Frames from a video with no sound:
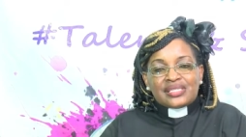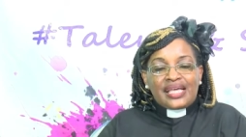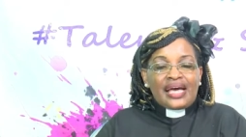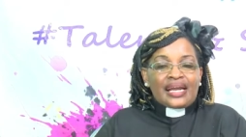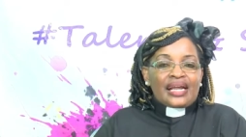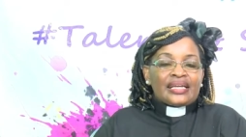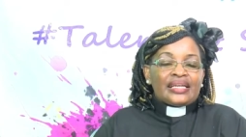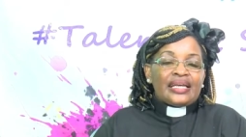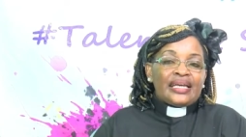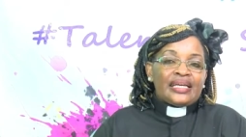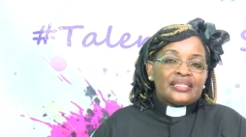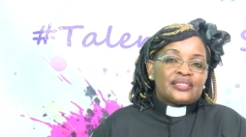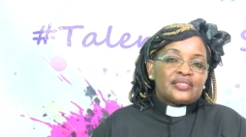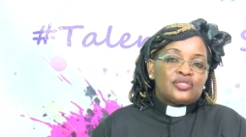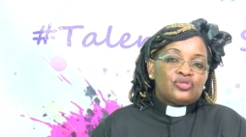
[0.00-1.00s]
they are an A
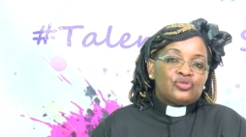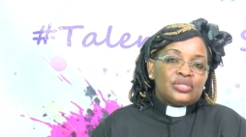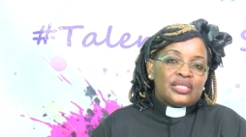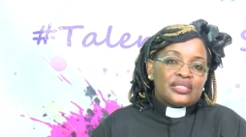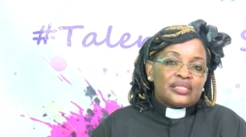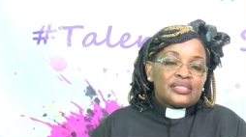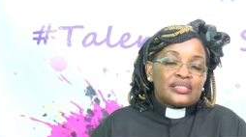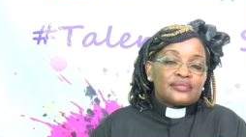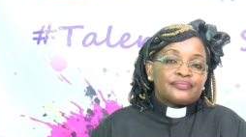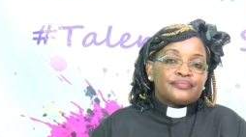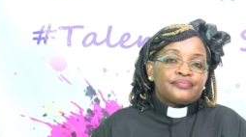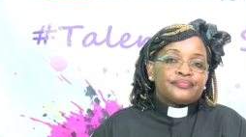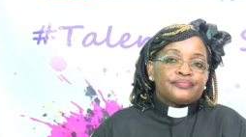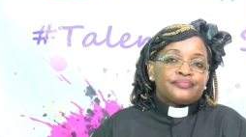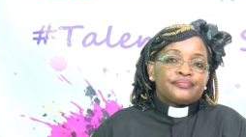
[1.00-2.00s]
student,
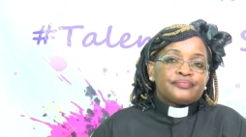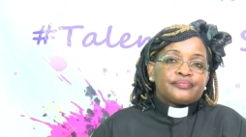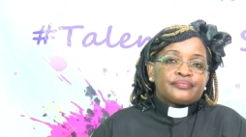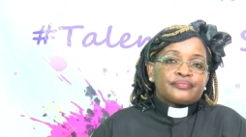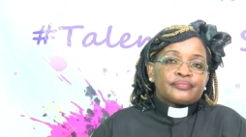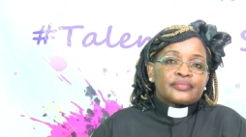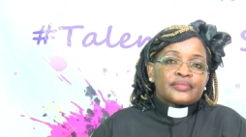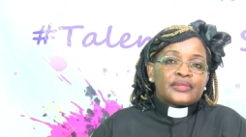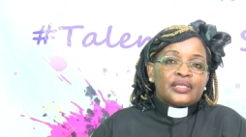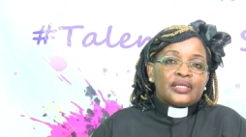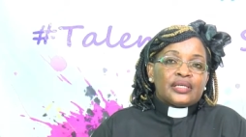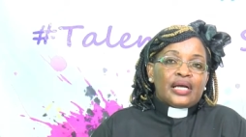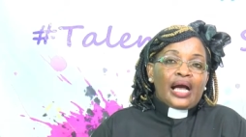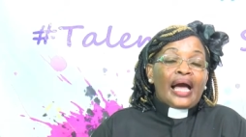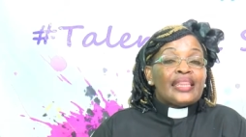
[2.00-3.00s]

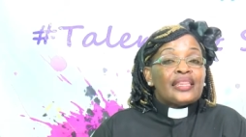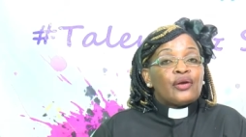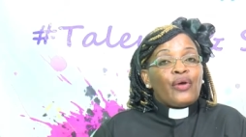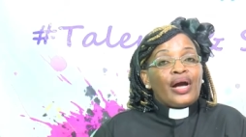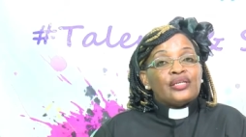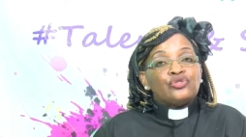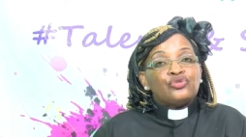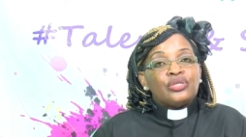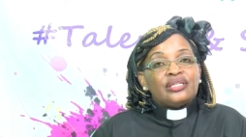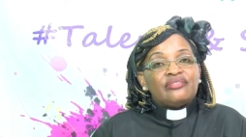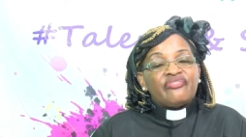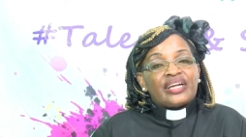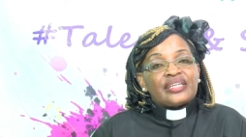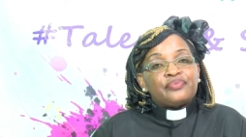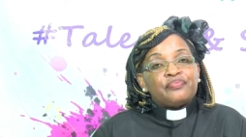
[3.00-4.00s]
and they want to
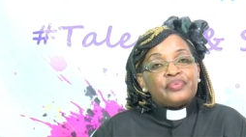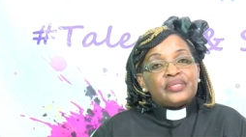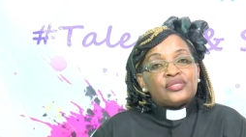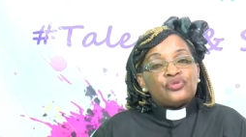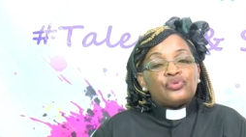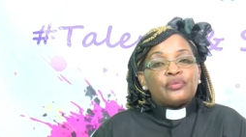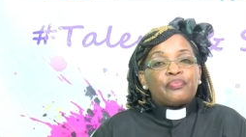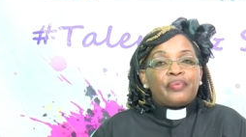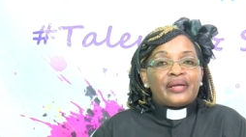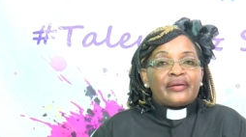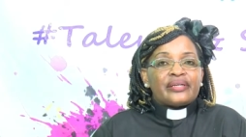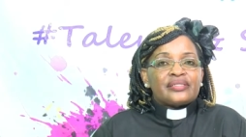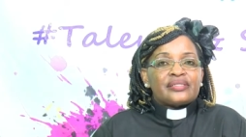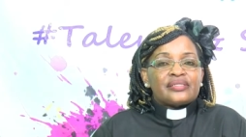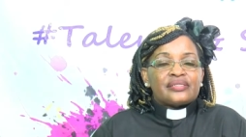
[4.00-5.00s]
live at peace with
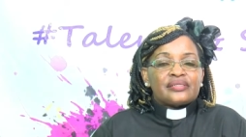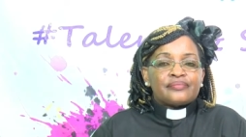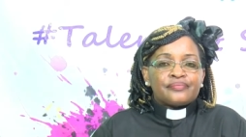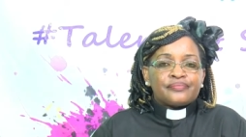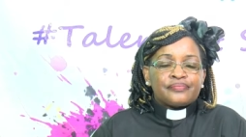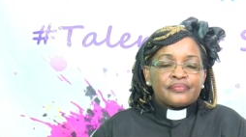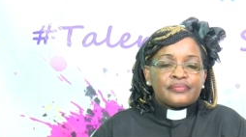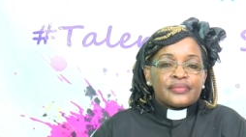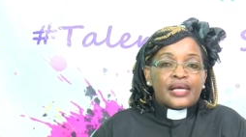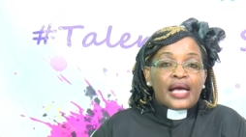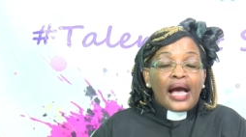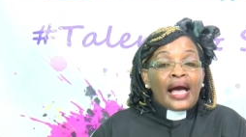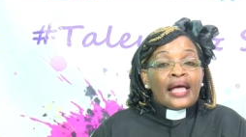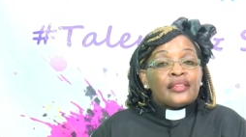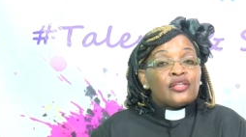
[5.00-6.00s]
parents
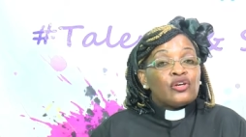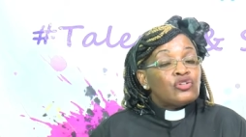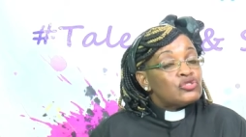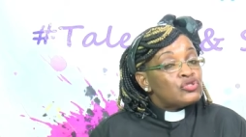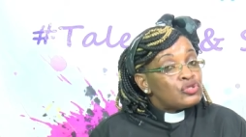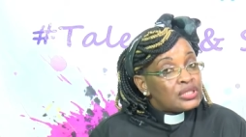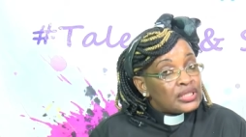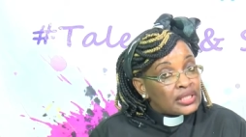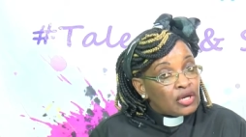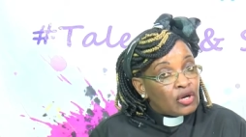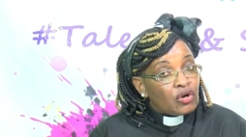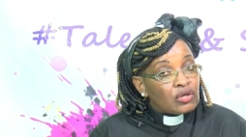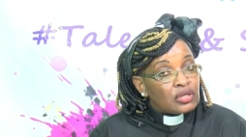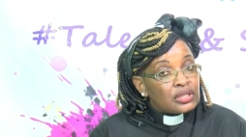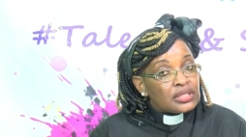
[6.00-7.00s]
and they also take
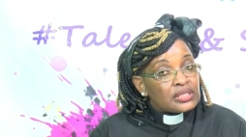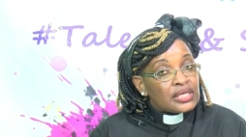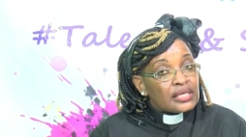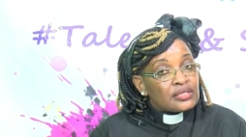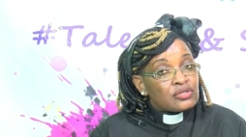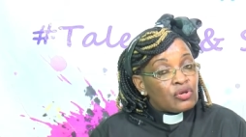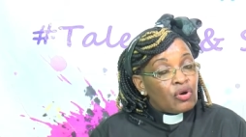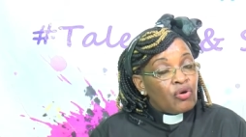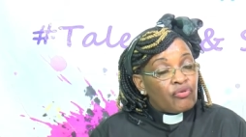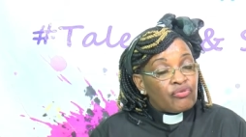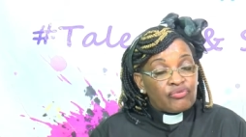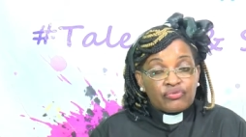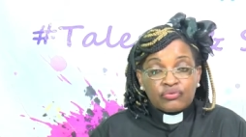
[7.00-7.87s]
cognizance of